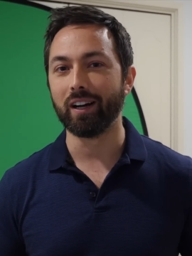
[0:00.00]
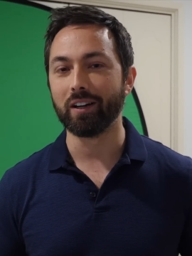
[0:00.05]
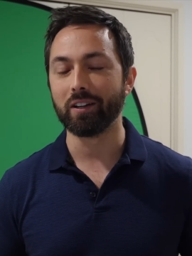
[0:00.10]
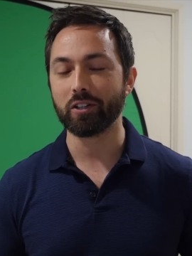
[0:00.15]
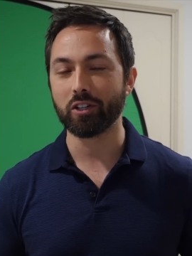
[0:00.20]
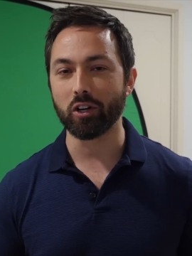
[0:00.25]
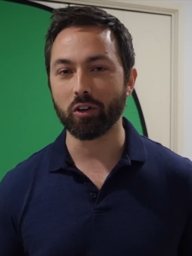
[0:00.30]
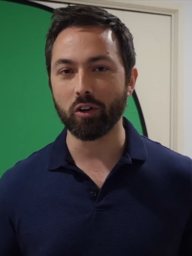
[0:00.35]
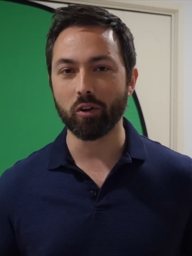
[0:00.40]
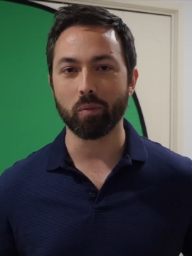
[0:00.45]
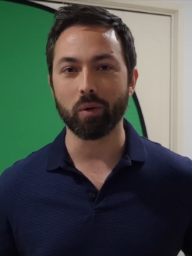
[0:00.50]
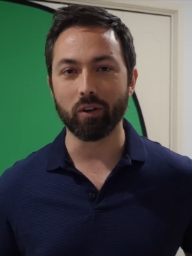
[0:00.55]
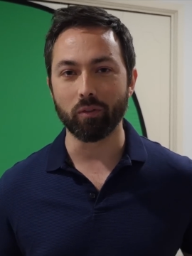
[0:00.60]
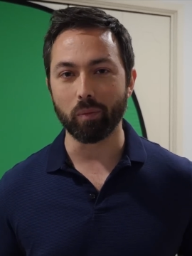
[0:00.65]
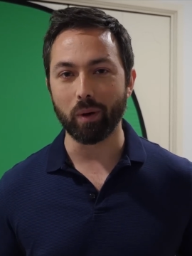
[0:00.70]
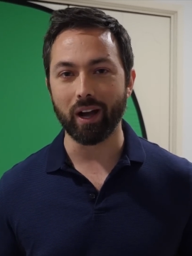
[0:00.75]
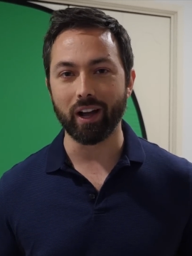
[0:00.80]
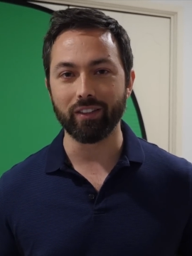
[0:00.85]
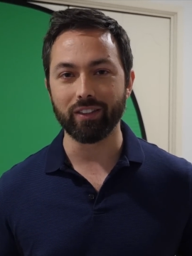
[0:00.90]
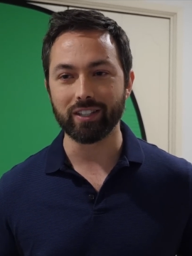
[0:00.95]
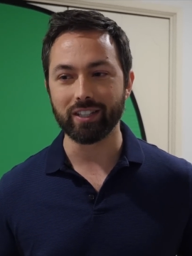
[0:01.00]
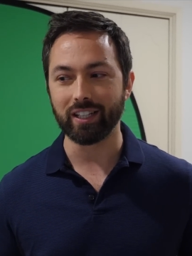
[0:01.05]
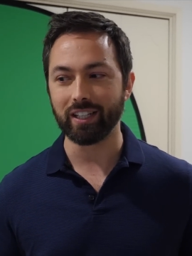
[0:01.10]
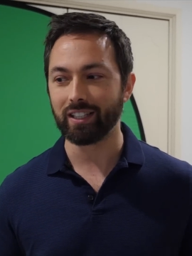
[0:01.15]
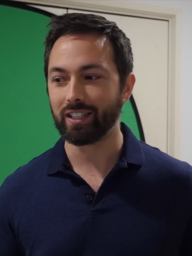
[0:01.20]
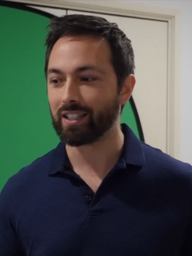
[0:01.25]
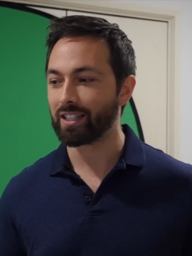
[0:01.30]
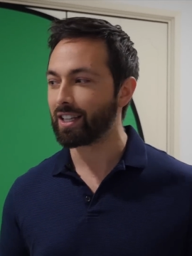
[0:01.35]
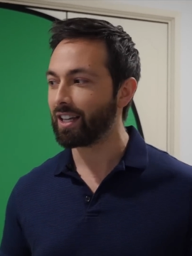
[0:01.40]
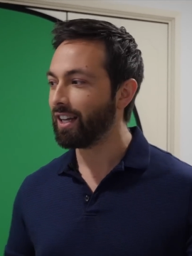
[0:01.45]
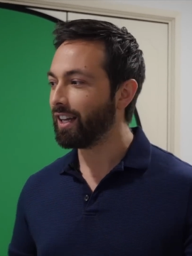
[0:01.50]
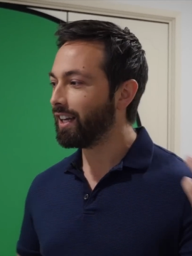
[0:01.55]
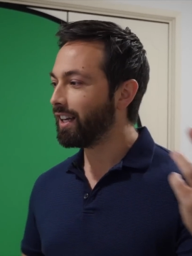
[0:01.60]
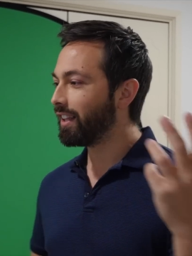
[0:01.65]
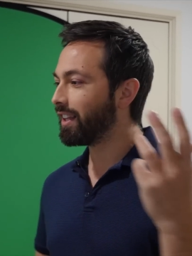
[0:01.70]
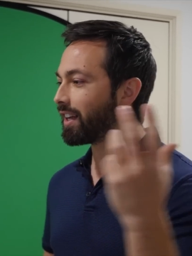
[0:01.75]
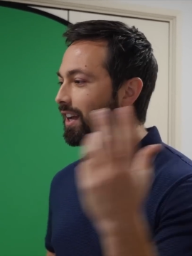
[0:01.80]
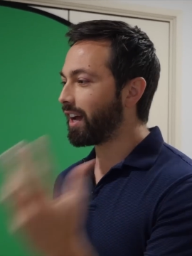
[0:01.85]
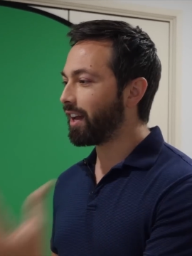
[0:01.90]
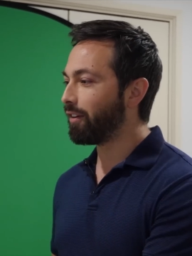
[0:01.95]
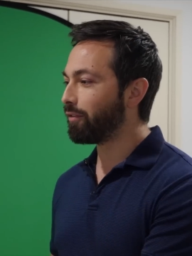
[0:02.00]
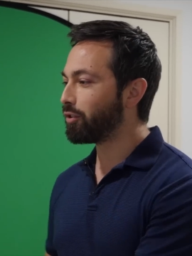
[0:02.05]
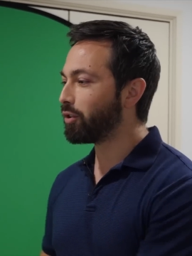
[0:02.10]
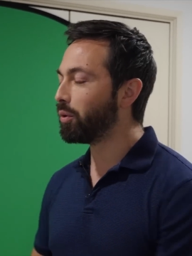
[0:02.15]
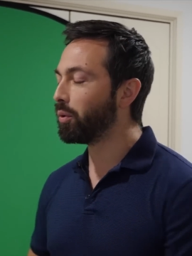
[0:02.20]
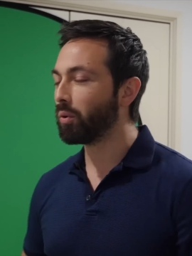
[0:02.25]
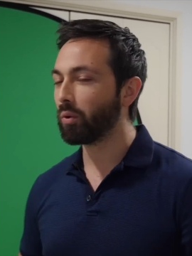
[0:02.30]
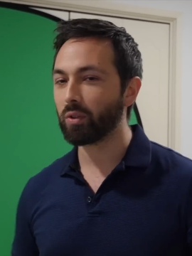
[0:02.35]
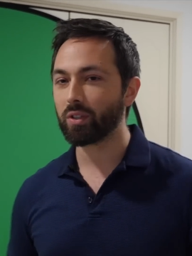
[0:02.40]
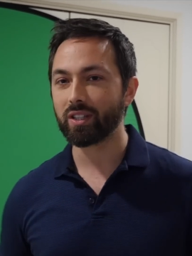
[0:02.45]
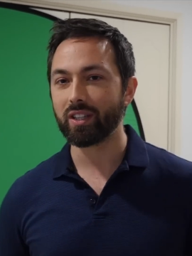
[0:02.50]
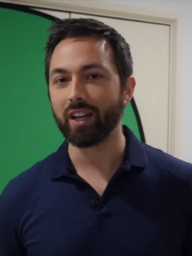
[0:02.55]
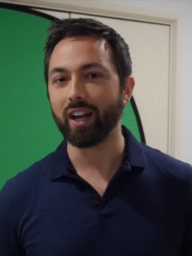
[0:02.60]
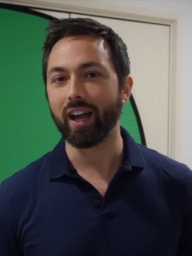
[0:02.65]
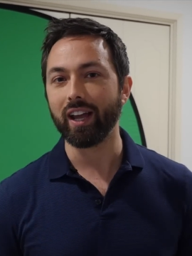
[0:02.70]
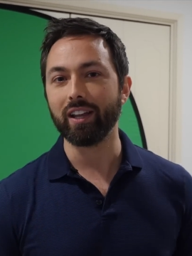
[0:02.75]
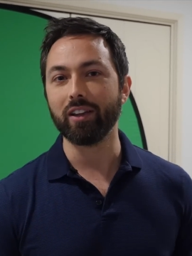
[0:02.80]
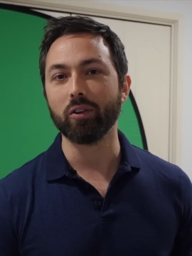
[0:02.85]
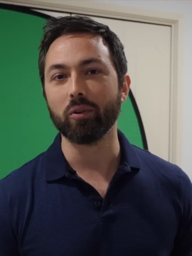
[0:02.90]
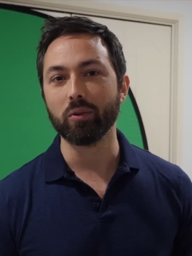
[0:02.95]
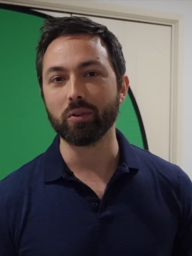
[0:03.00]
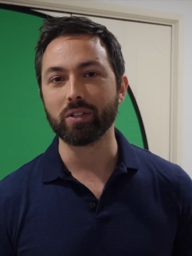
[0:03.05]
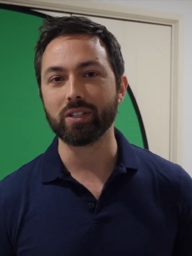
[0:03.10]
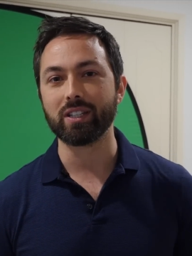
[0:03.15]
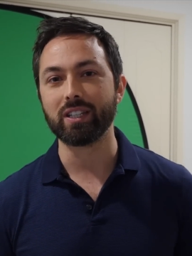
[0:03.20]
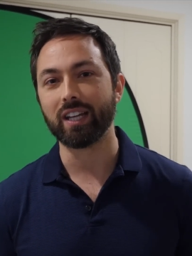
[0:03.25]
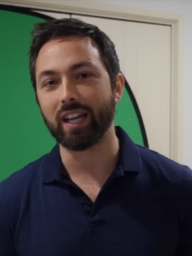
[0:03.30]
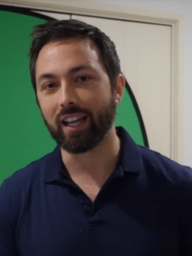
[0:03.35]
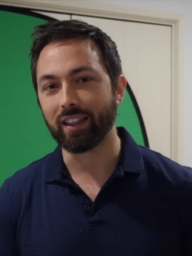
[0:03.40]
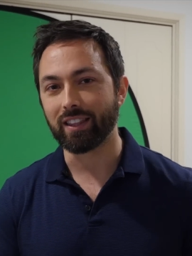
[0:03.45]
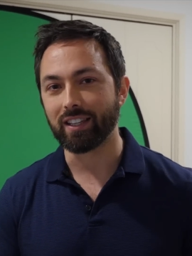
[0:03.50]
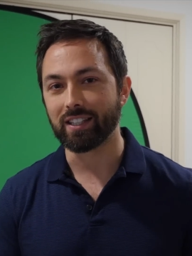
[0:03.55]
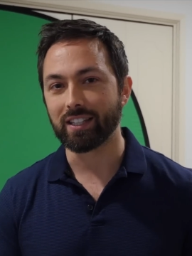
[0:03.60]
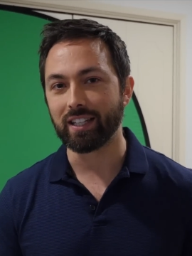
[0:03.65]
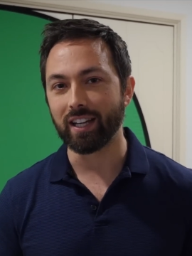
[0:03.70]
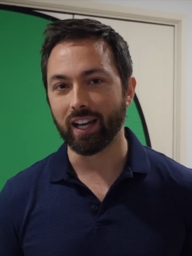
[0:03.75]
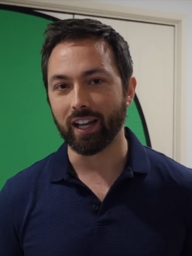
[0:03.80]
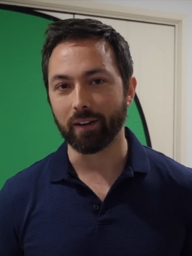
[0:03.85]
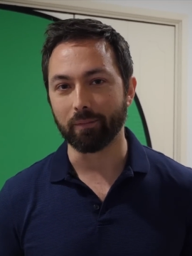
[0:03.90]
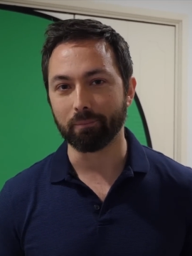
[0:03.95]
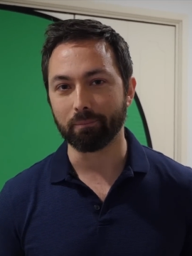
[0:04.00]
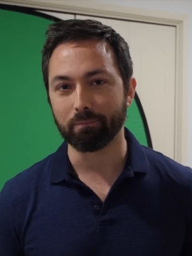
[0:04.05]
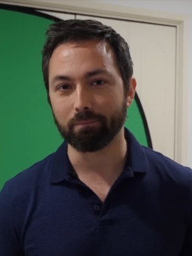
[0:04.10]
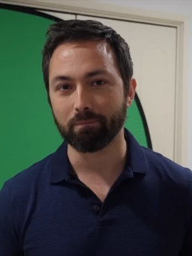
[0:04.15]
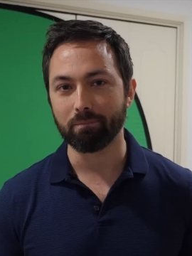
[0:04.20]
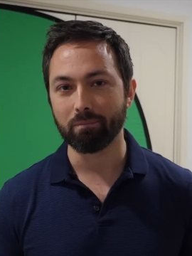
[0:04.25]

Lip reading: show you a bit of behind the scenes, the kind of tools that I use to get this done.